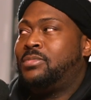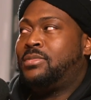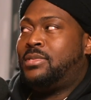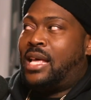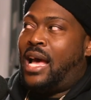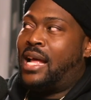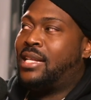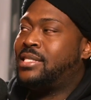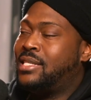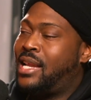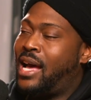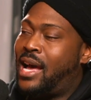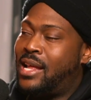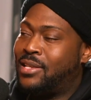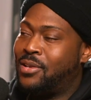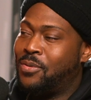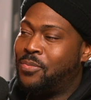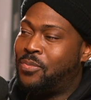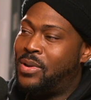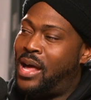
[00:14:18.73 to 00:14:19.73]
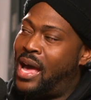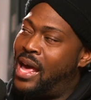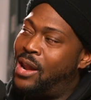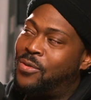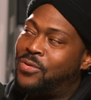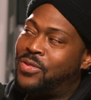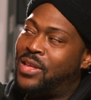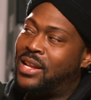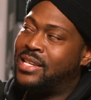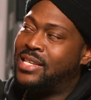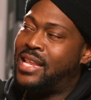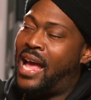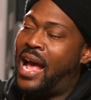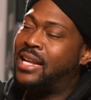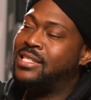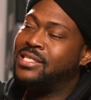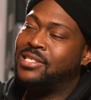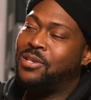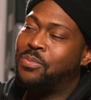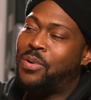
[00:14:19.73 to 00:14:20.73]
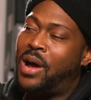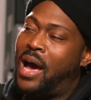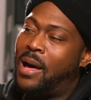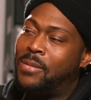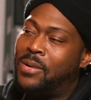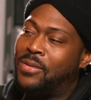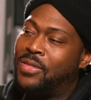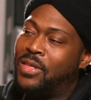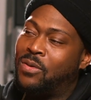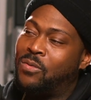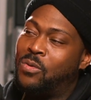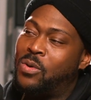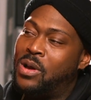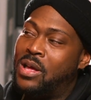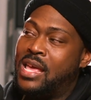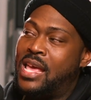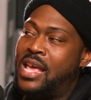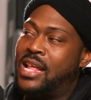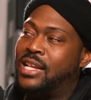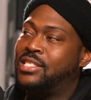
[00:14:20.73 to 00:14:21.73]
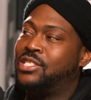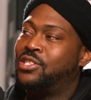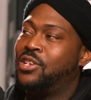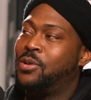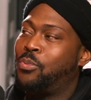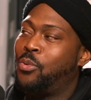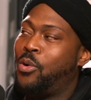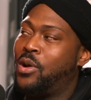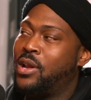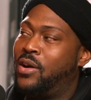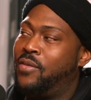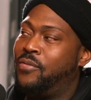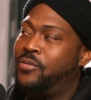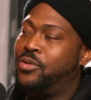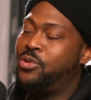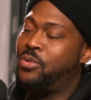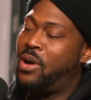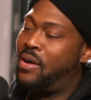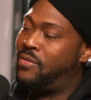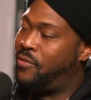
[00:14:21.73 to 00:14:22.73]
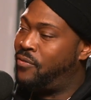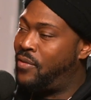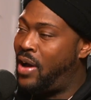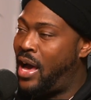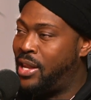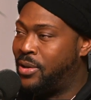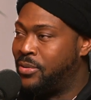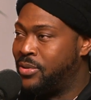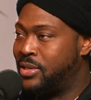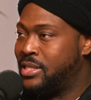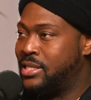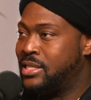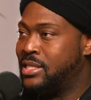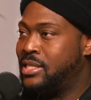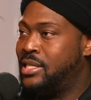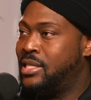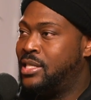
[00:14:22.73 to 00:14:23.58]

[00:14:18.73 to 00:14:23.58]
That's not the. I don't think that's the problem. I think it's to the point of: do you have the following?